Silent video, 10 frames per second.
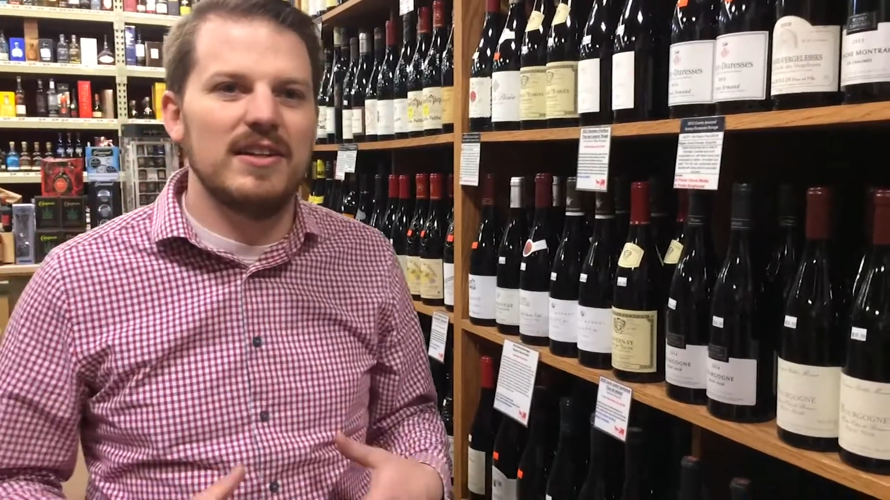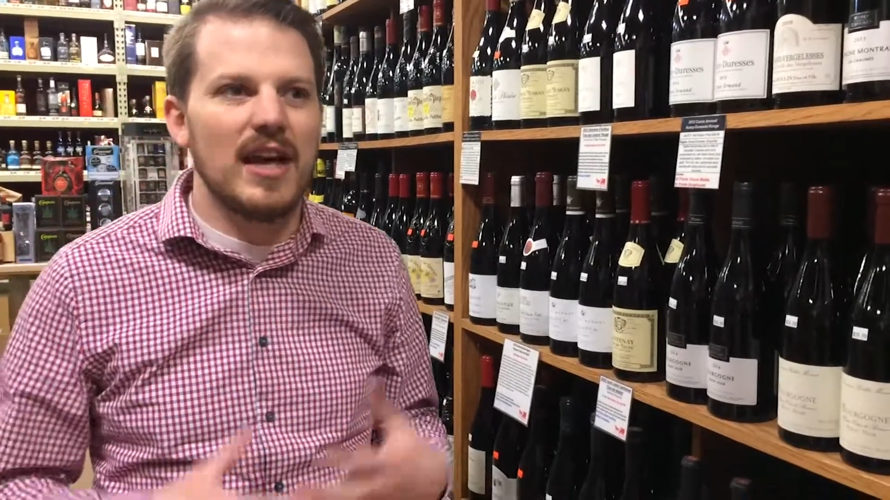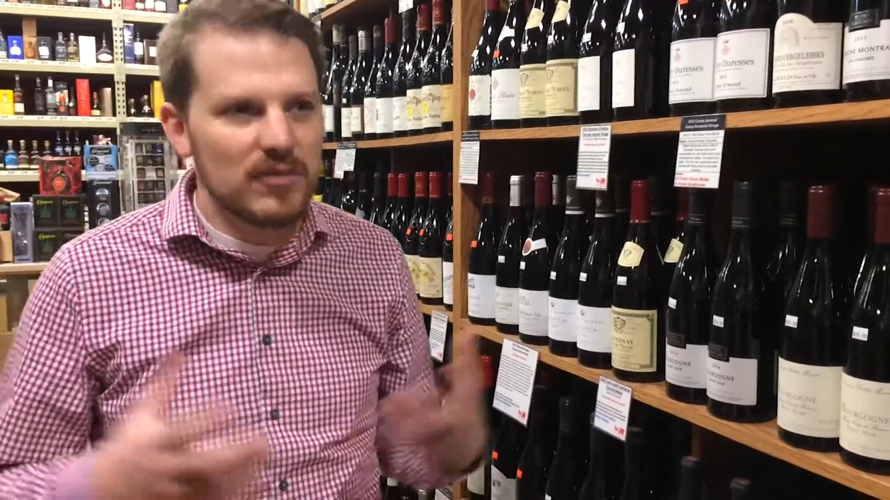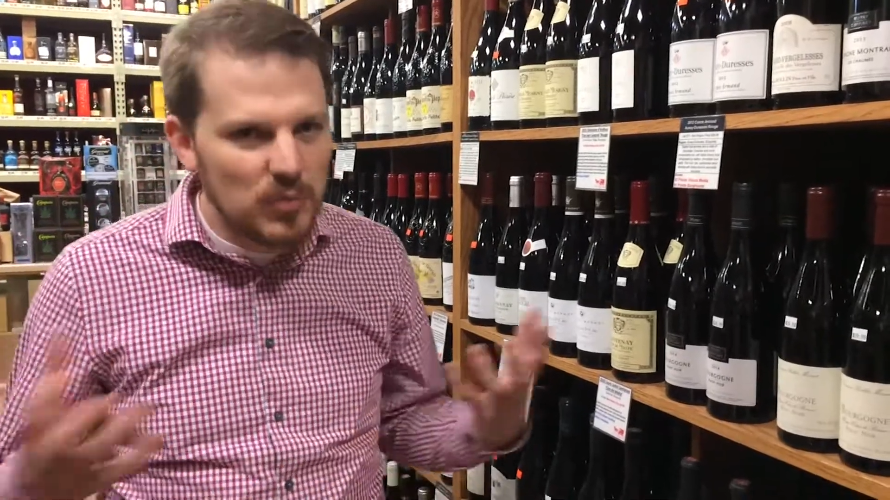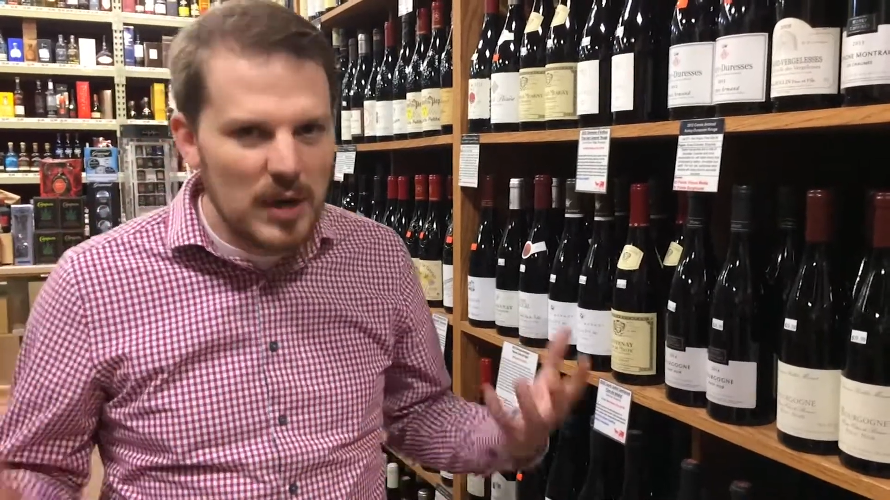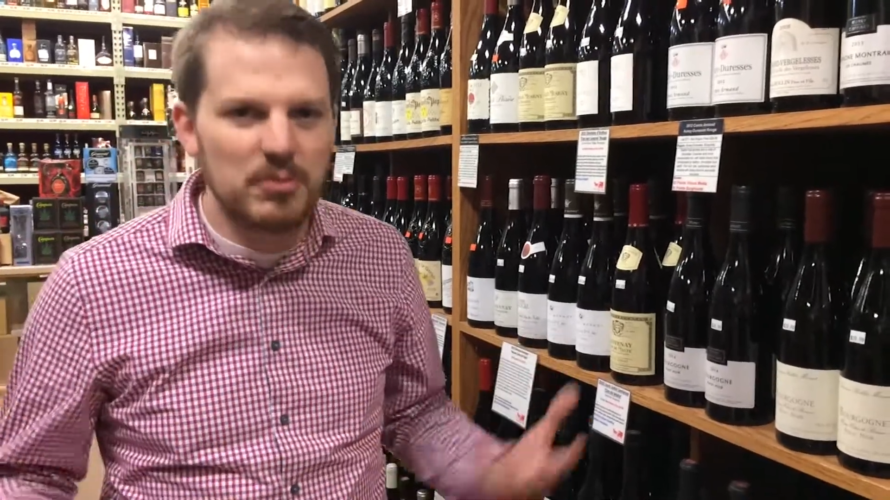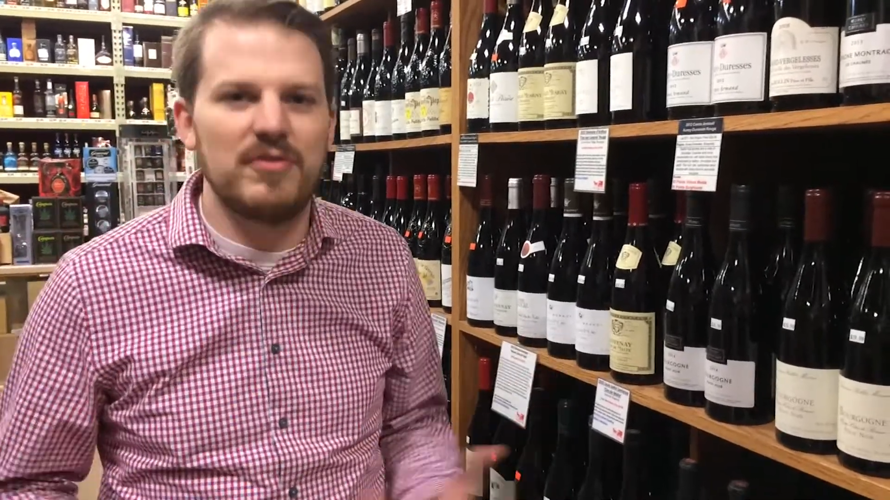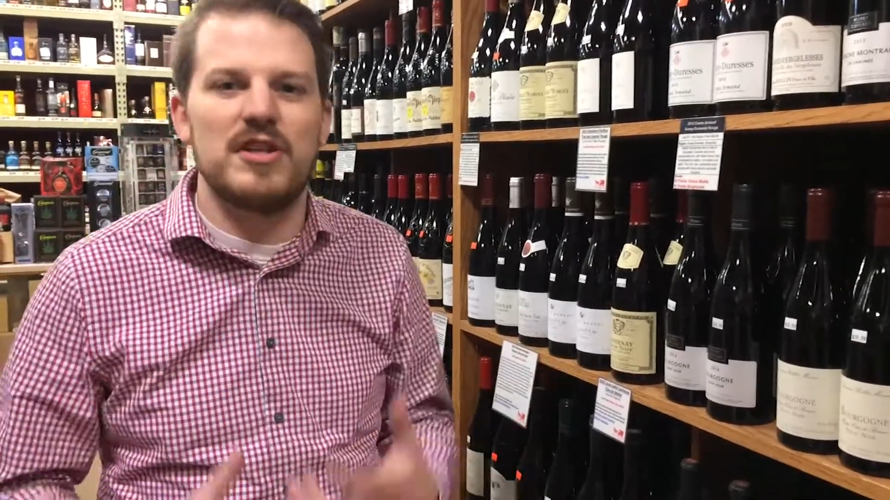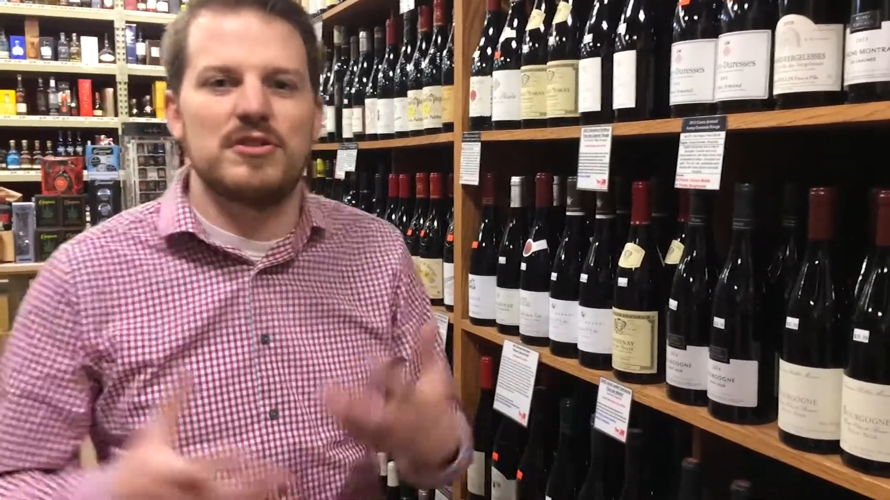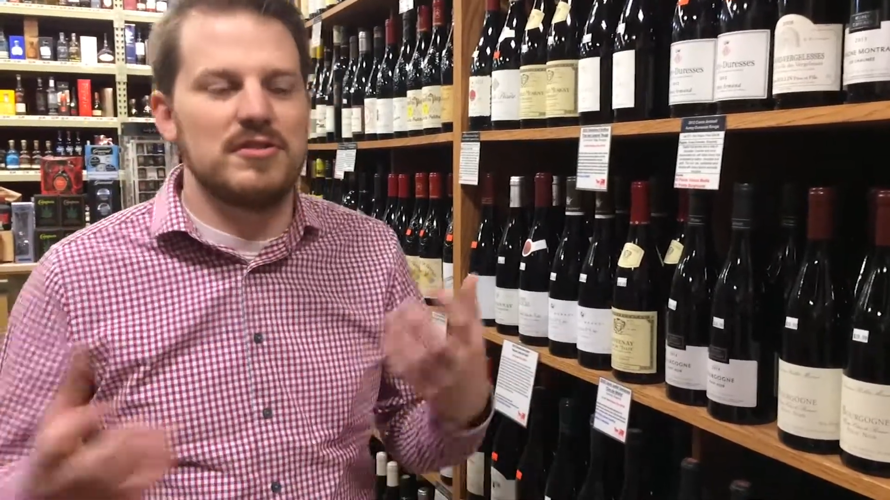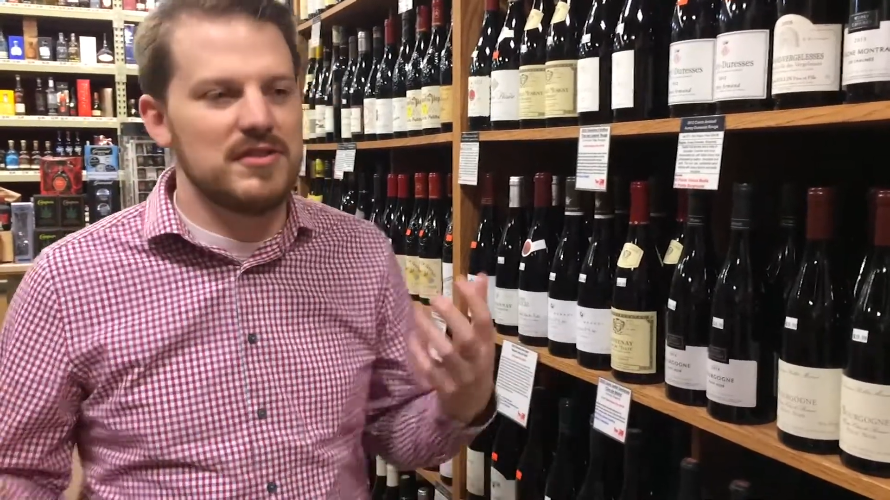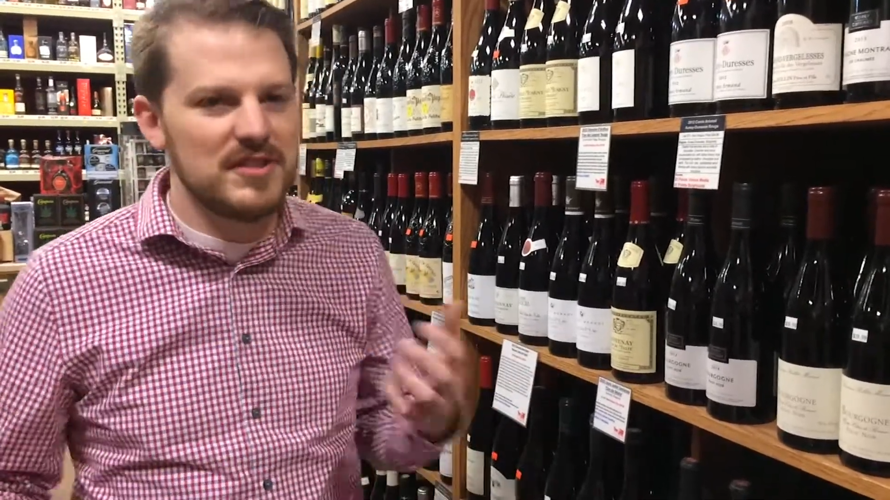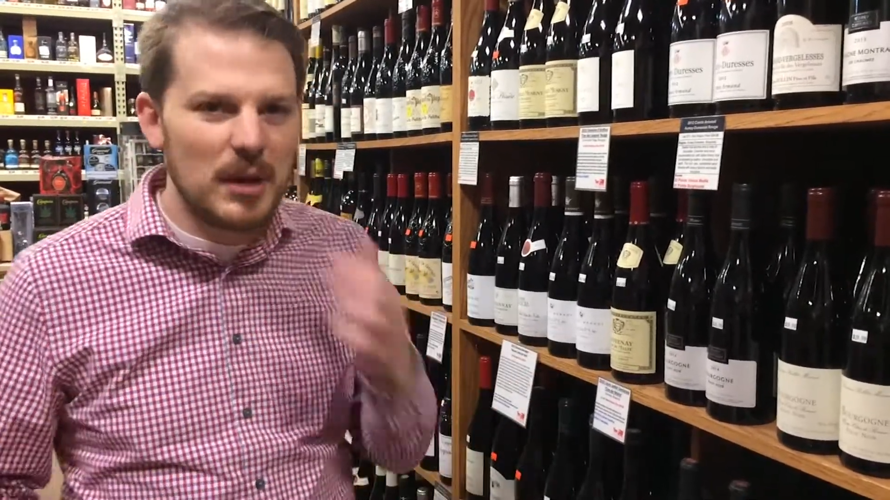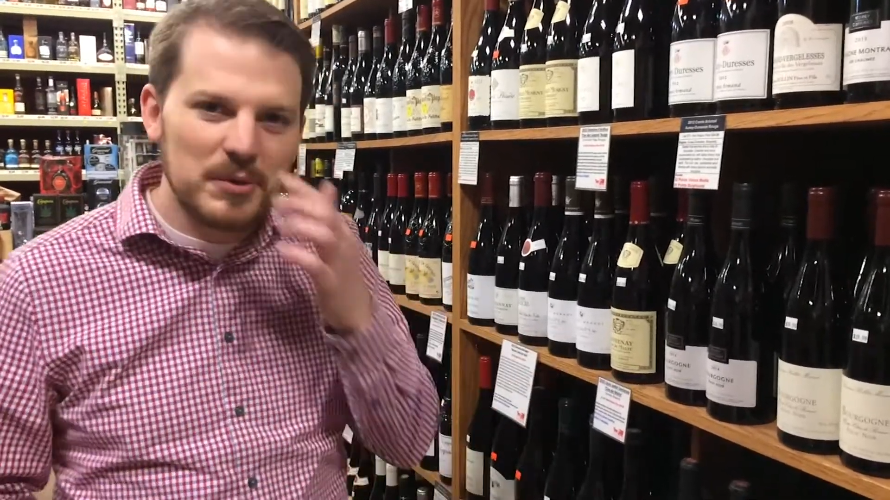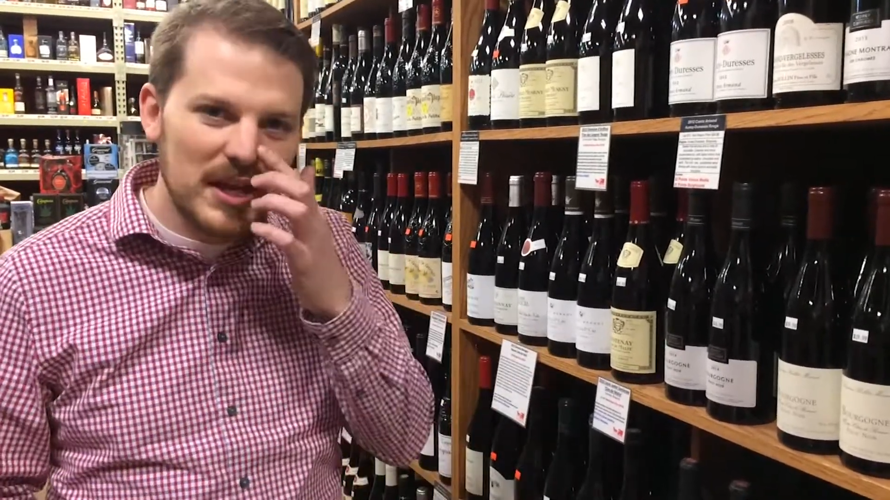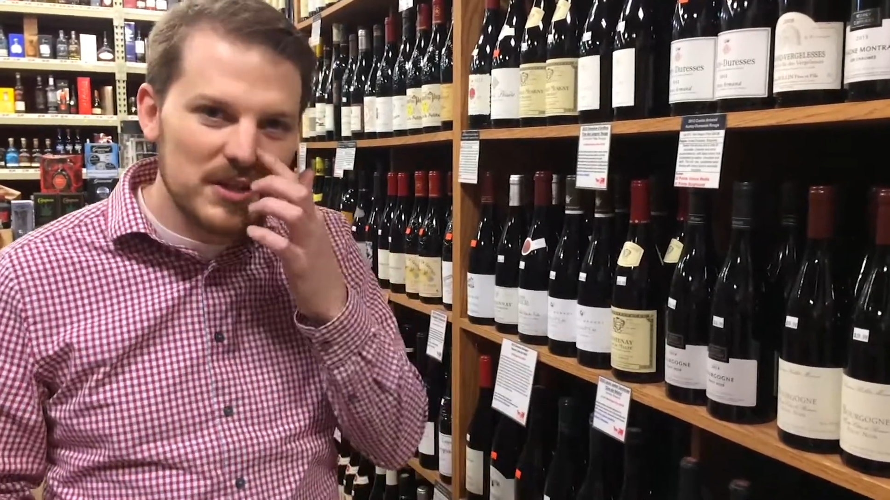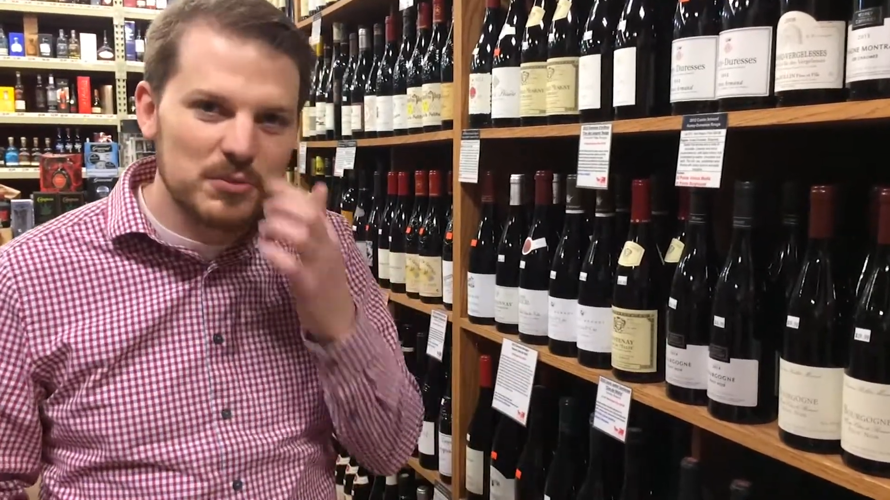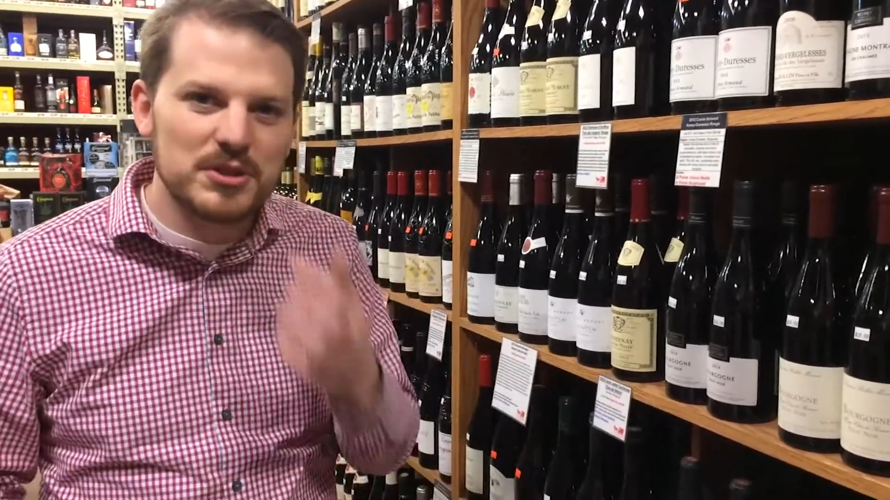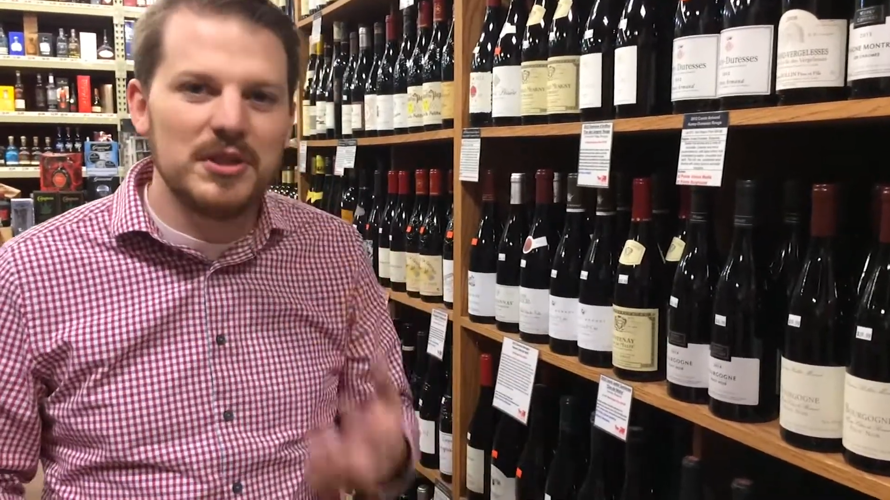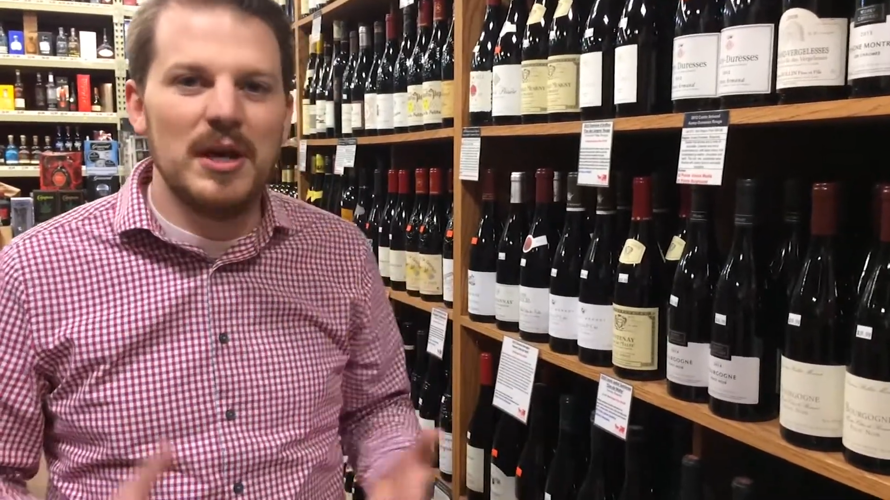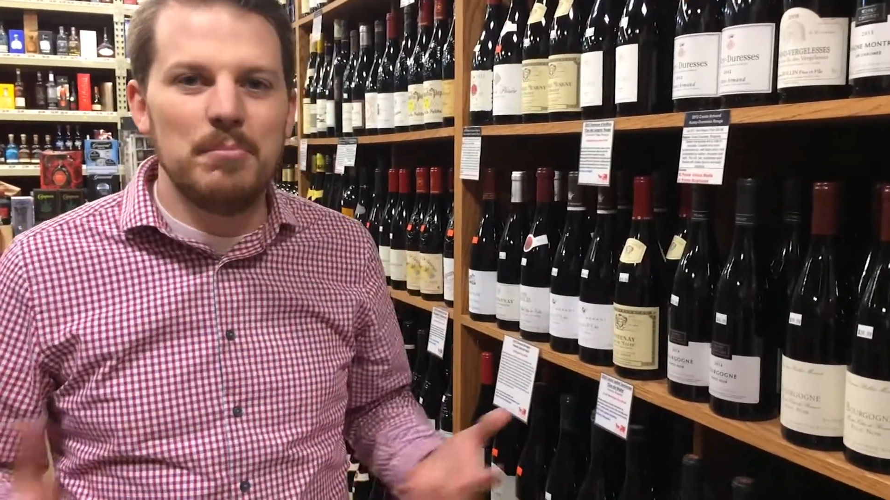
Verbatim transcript: a lot of wine professionals and sommeliers wish